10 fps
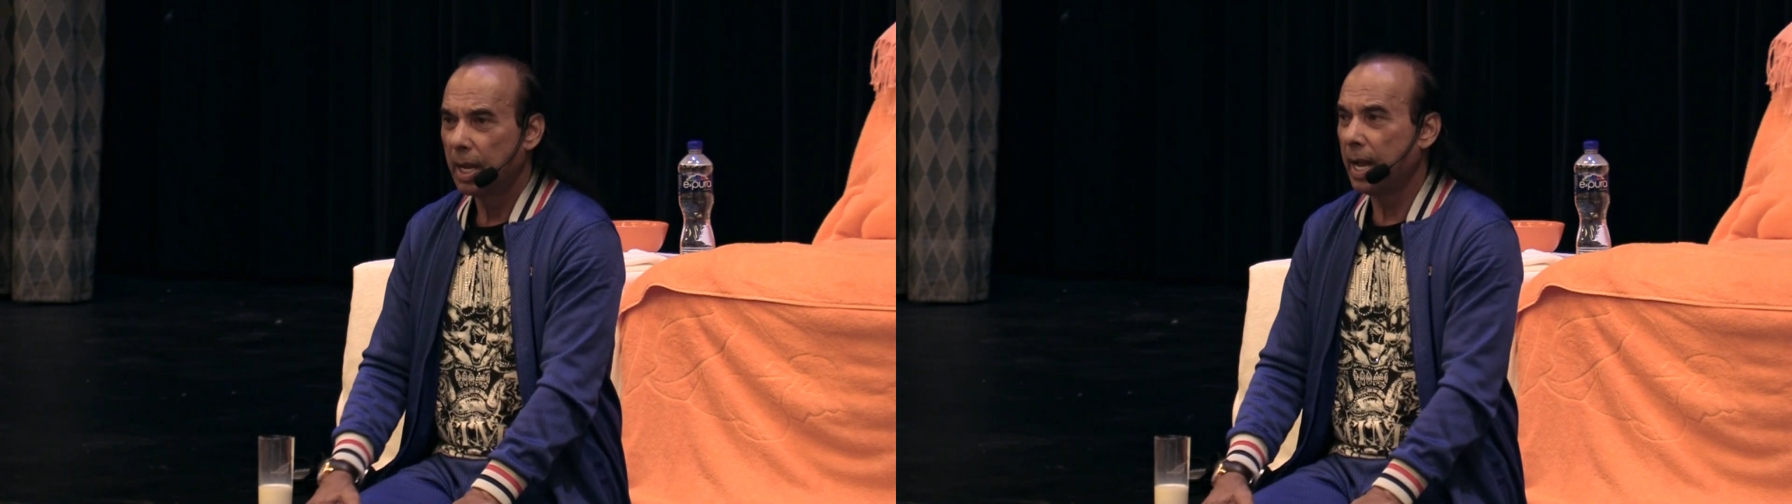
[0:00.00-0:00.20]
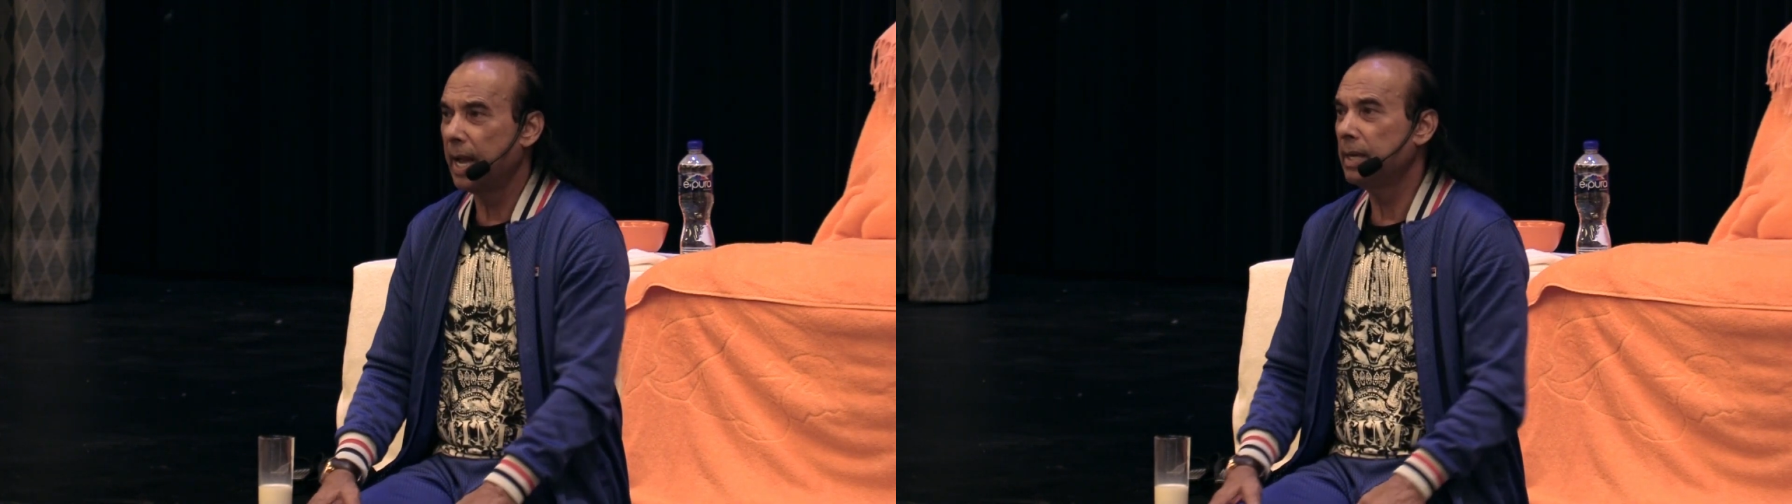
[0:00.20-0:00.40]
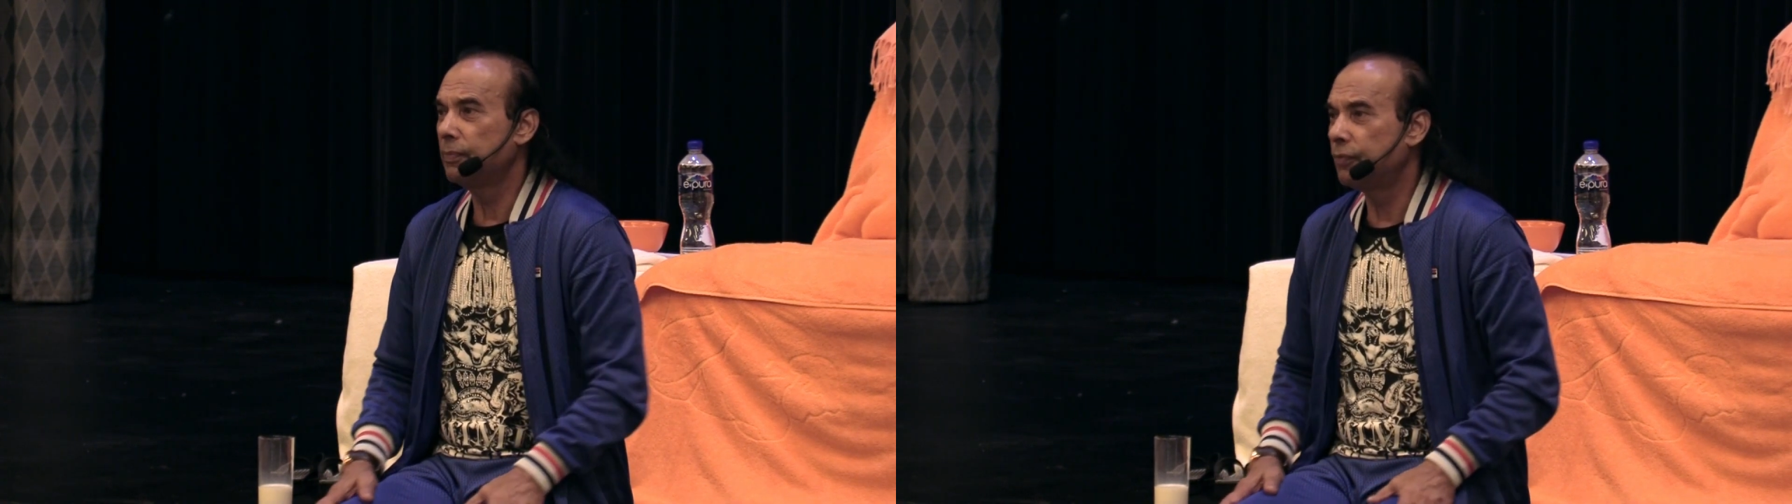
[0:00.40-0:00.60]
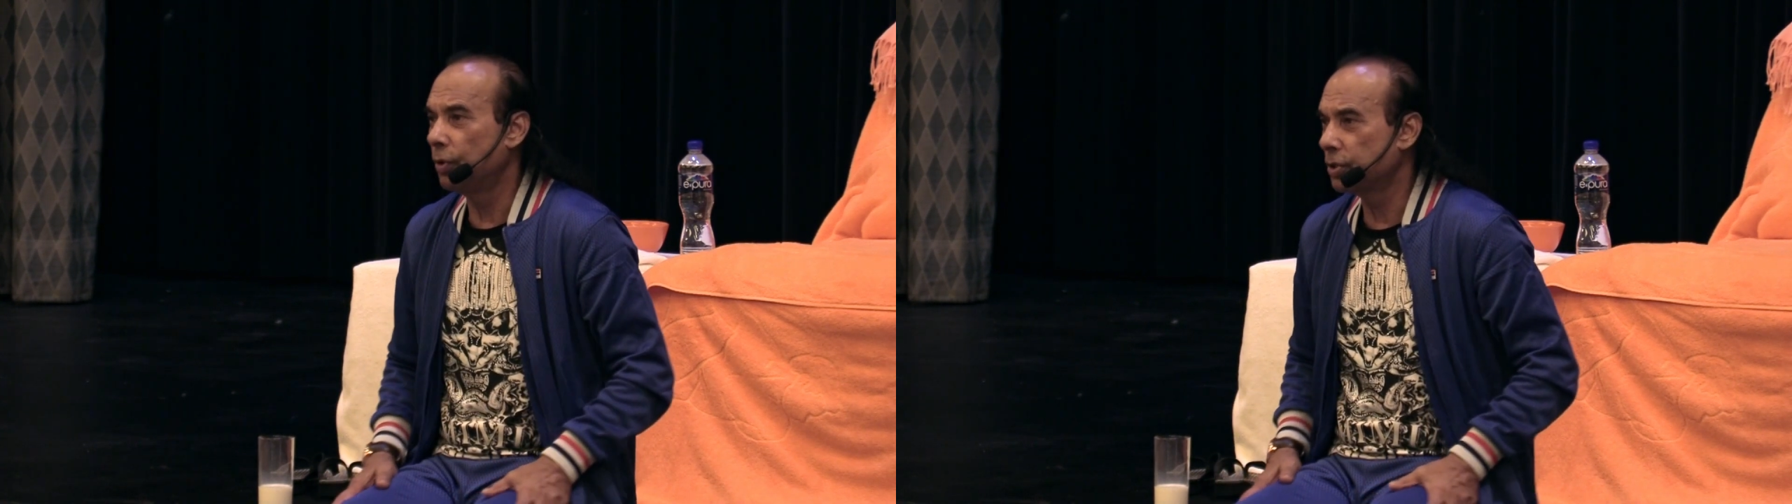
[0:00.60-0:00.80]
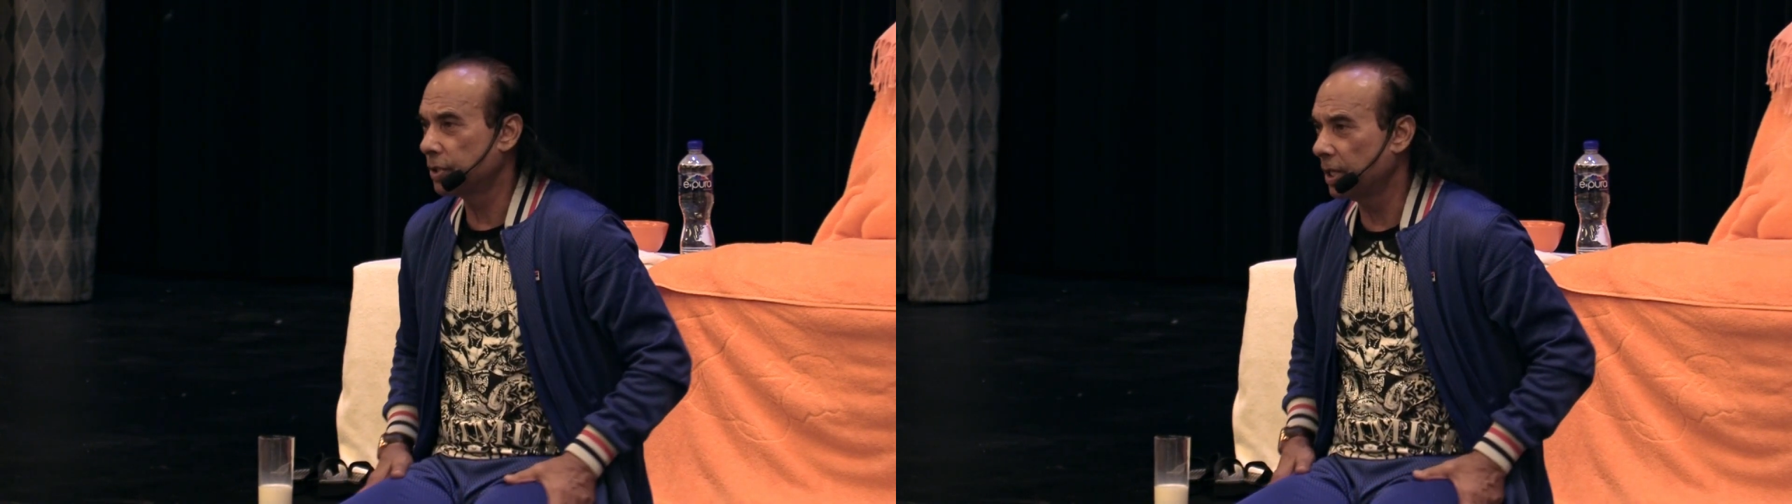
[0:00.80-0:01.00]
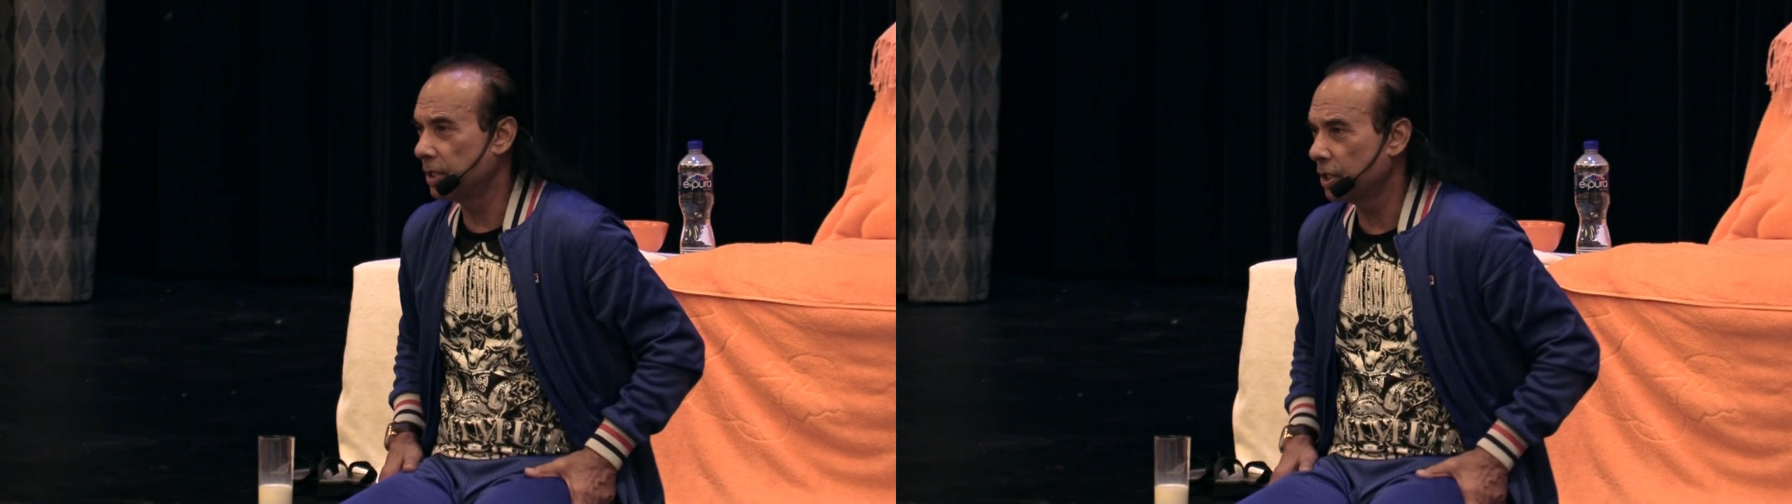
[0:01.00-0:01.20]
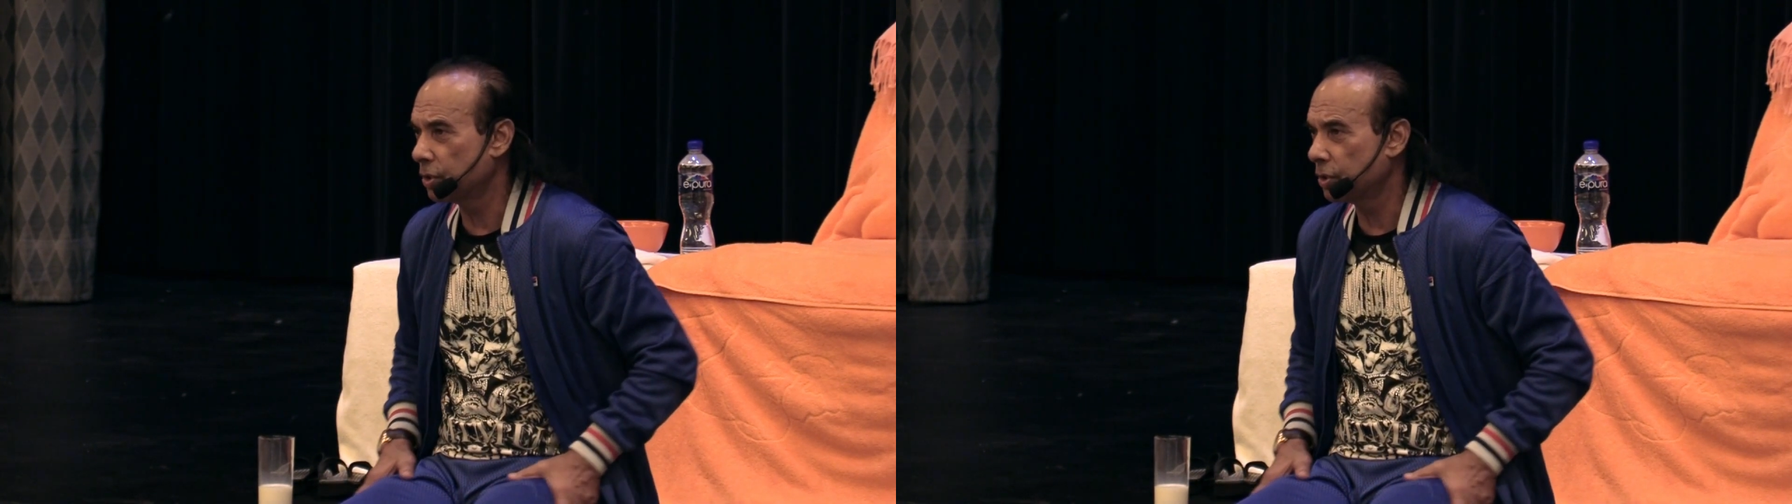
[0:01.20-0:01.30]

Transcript: and 4 stages,